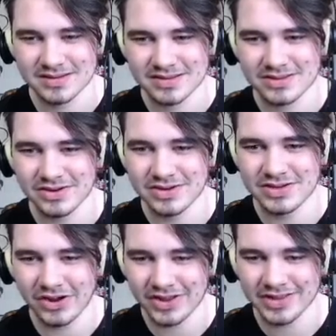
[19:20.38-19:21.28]
Good
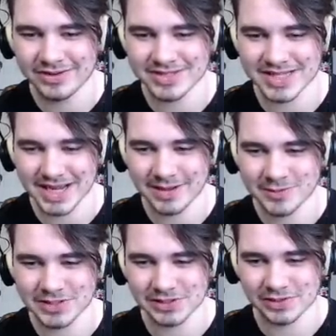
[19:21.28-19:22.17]
god, that was
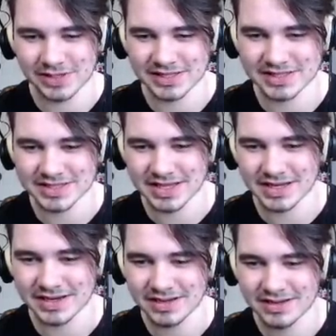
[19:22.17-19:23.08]
absolutely
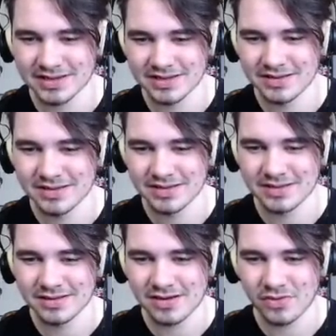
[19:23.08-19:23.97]
insane.
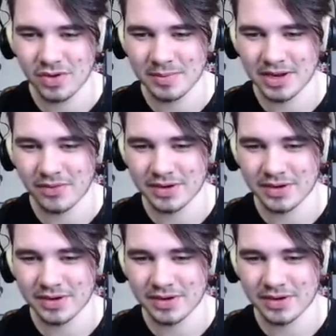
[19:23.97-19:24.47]
Where am I going